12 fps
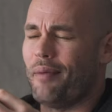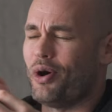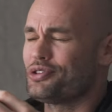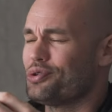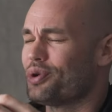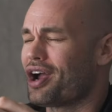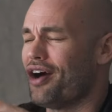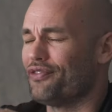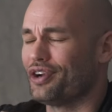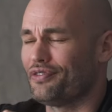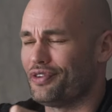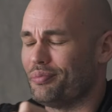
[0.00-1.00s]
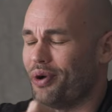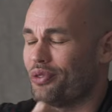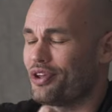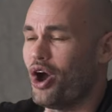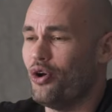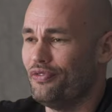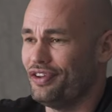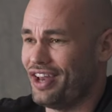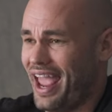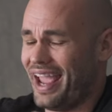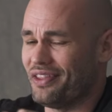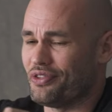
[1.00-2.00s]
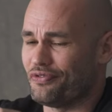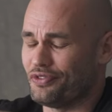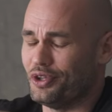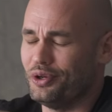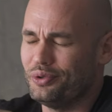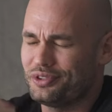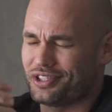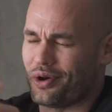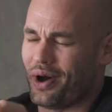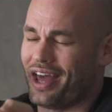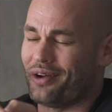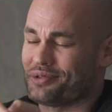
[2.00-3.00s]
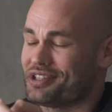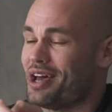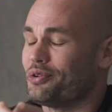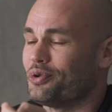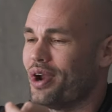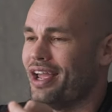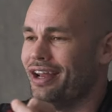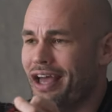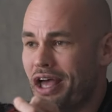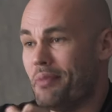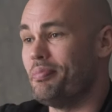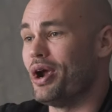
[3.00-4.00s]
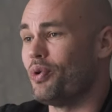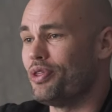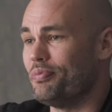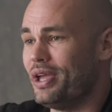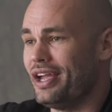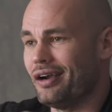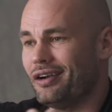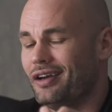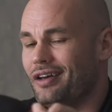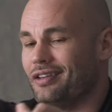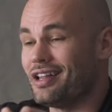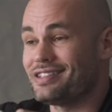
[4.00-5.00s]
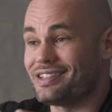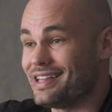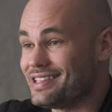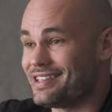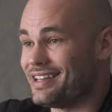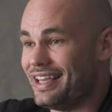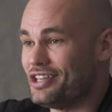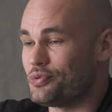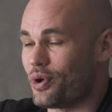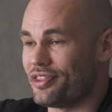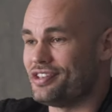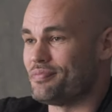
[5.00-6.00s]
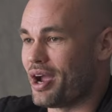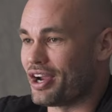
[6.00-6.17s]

I'm also recovering from both COVID and the flu, so I don't sound great. Bear with me here. Let's listen to each one of these